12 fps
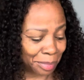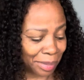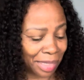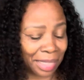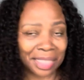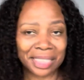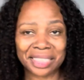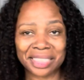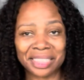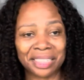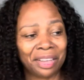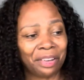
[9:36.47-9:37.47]
onions,
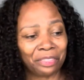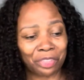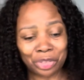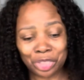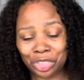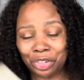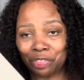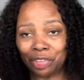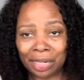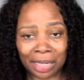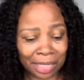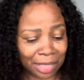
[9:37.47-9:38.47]
first year for
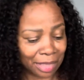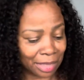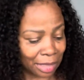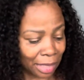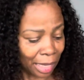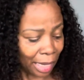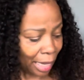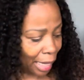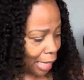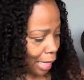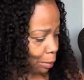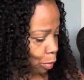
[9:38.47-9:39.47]
onions.
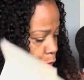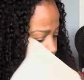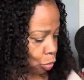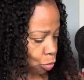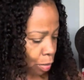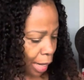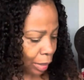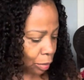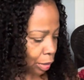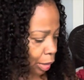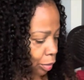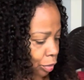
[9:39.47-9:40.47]
And I'm going to write
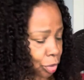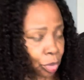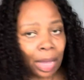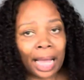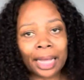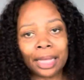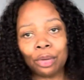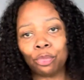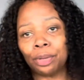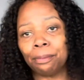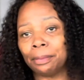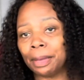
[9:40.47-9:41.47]
on here so I can
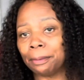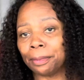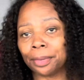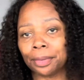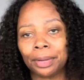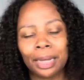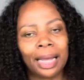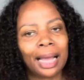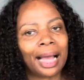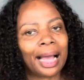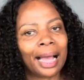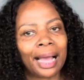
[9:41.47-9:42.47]
remember.
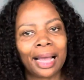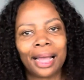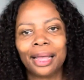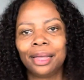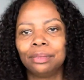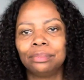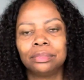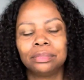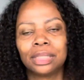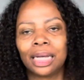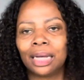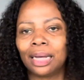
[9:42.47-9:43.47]

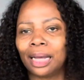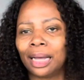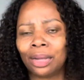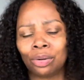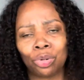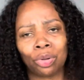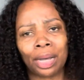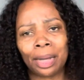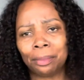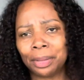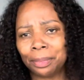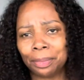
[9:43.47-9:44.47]
I don't know how
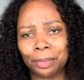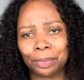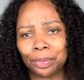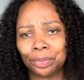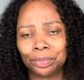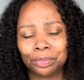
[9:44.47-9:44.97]
many people,